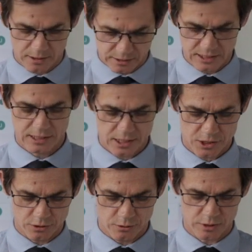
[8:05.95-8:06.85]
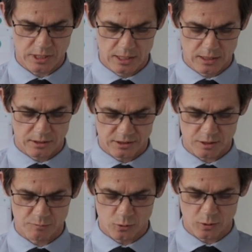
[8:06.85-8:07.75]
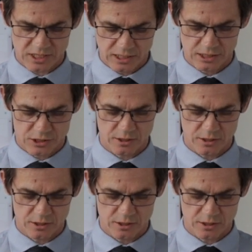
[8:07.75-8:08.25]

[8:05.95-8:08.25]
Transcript: these issues and support each